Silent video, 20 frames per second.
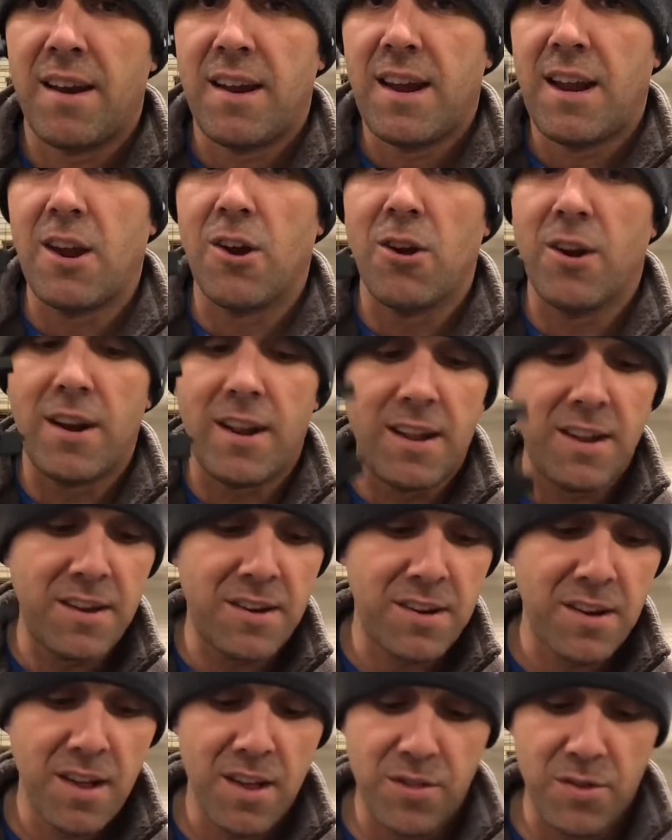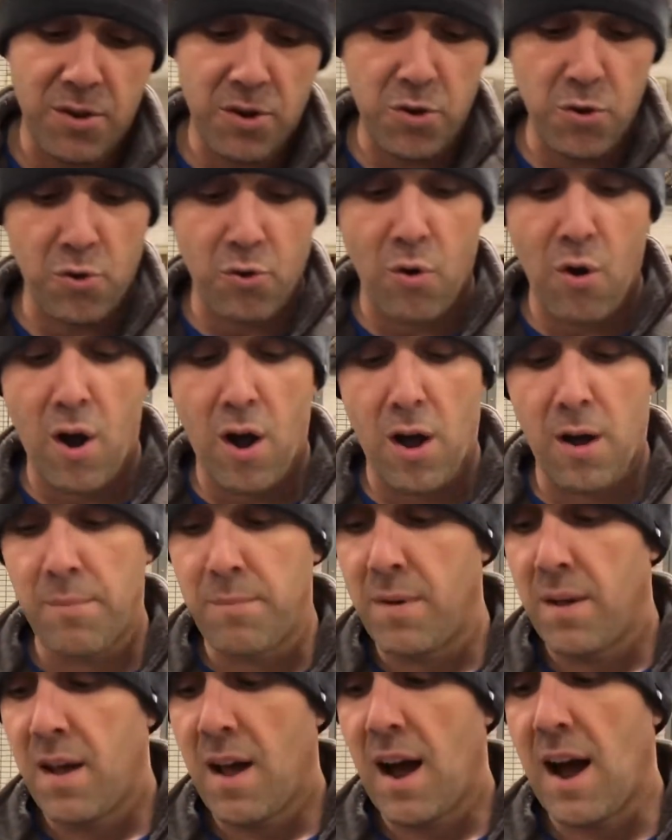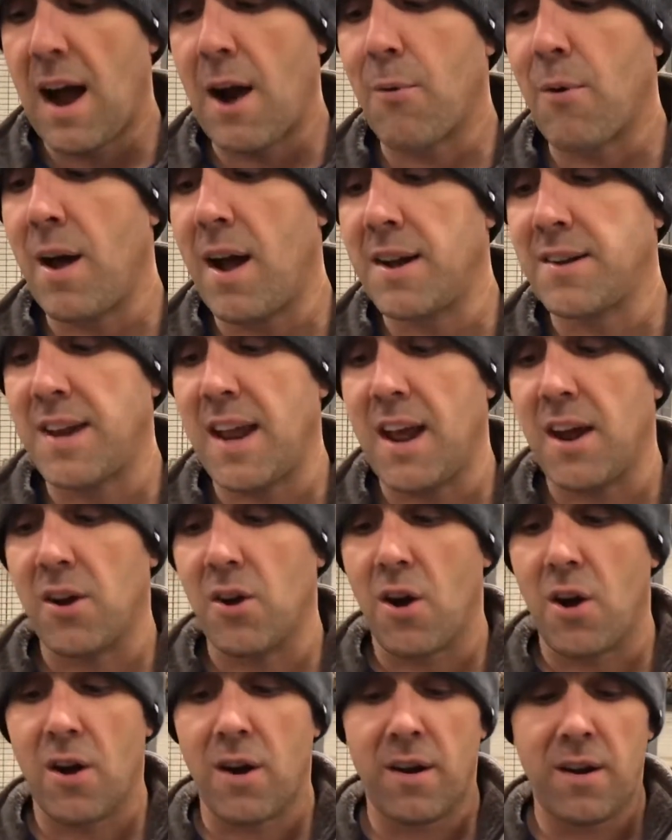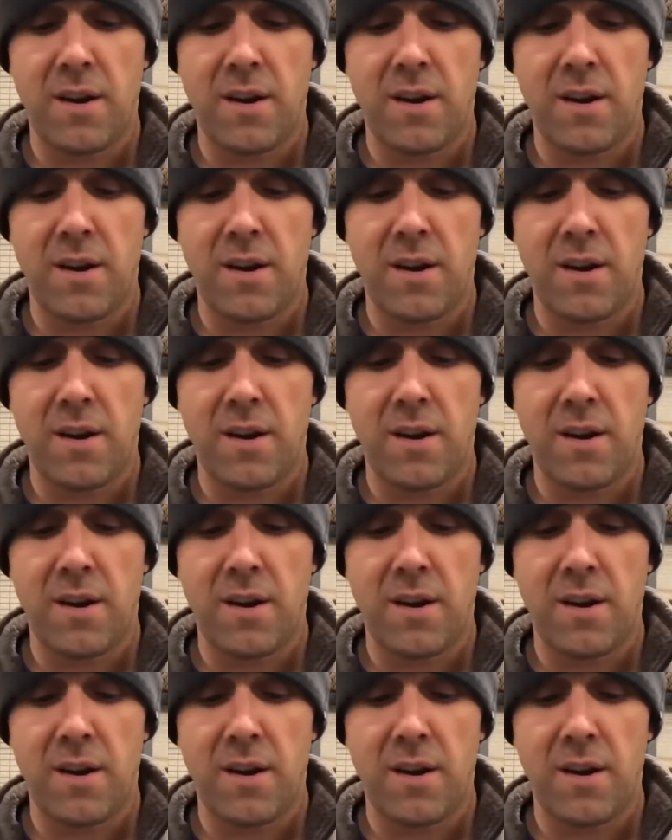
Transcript: Here it is, new CROM High Rise handguard